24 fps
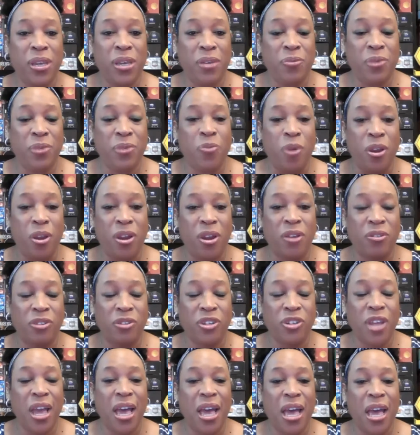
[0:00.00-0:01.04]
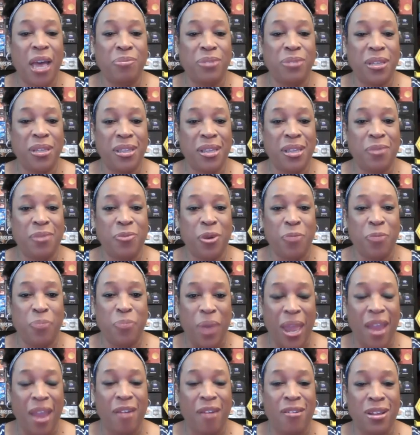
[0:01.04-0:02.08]
work other jobs, and then we're
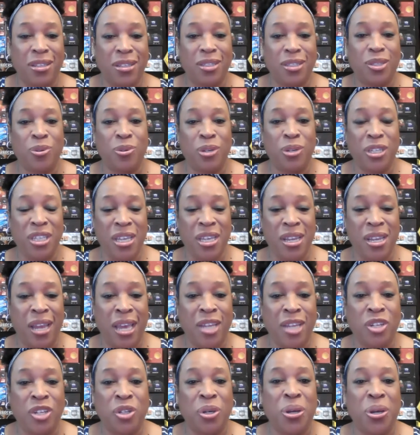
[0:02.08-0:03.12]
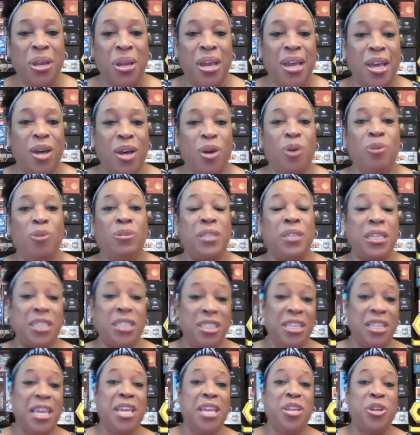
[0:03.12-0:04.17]
parents to a teenager who's a
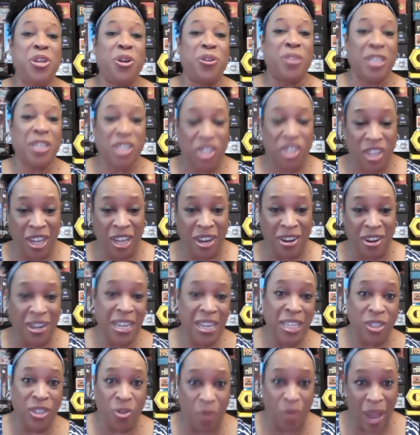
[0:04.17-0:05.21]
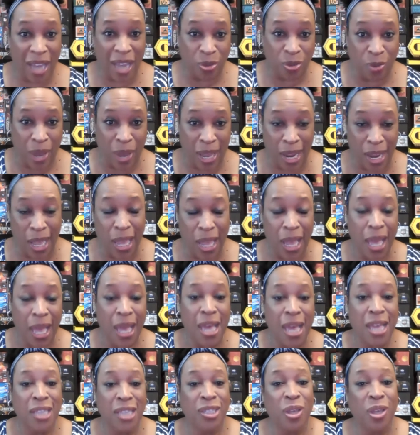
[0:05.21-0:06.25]
senior this year, and he's graduating.
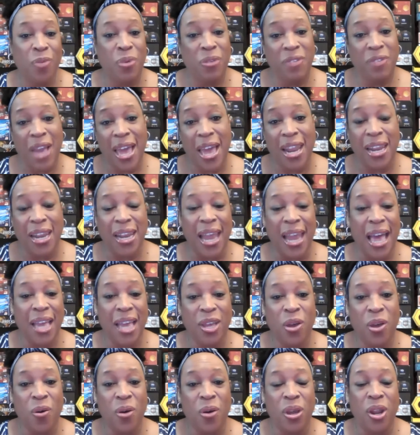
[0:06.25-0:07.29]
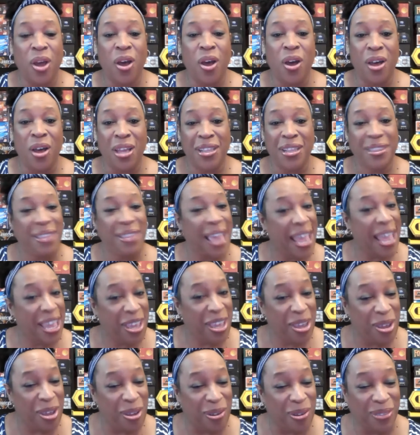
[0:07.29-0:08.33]
So we've got a lot going on. Thank
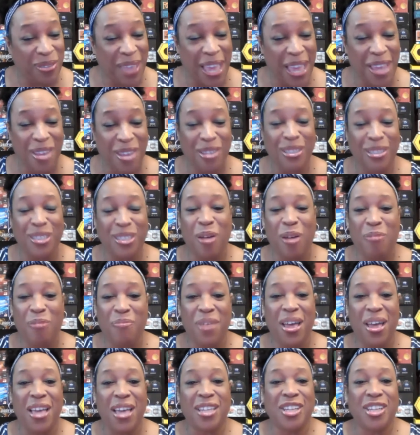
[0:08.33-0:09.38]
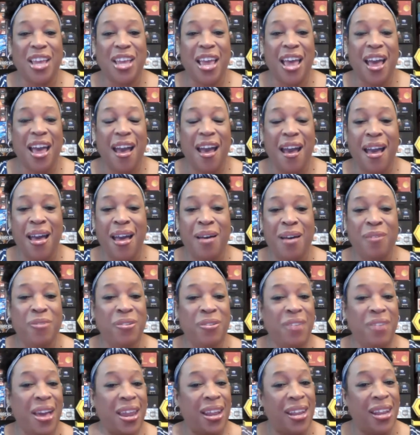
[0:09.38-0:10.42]
you so much. We've
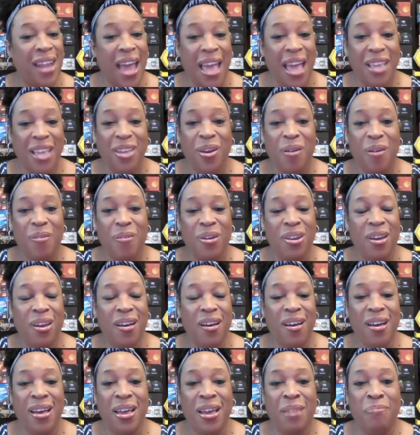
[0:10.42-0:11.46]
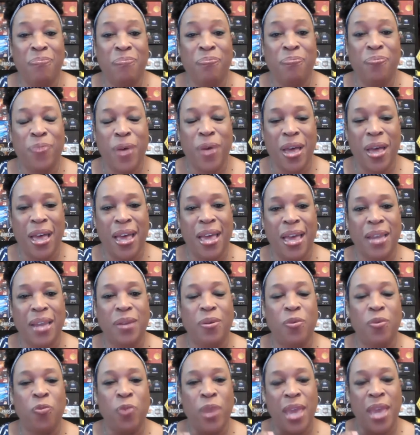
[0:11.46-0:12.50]
got a lot going on, but
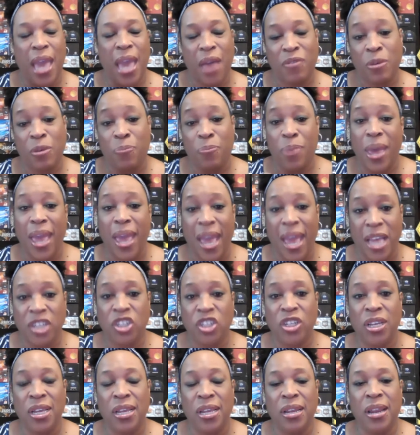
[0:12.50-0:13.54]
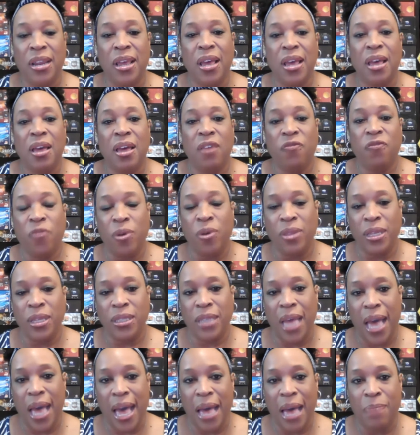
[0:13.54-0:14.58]
we have a passion for this
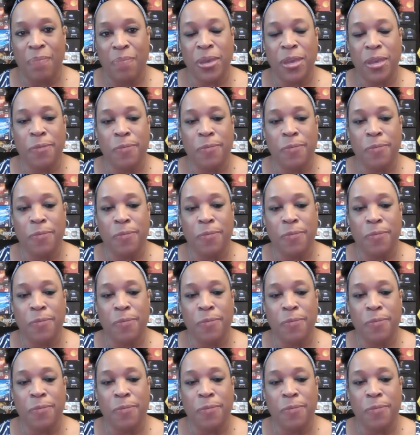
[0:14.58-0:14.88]
hobby.